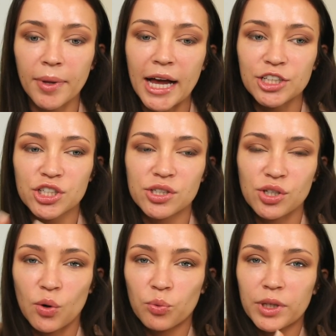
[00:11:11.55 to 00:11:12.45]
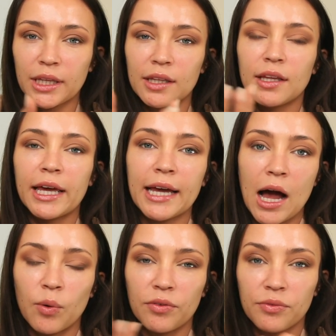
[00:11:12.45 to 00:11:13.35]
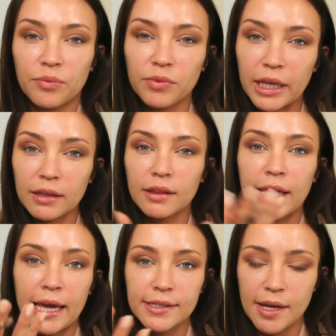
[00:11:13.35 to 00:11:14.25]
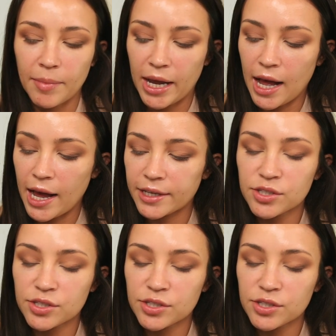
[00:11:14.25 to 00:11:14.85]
but I just don't really like how it like lays on my eye.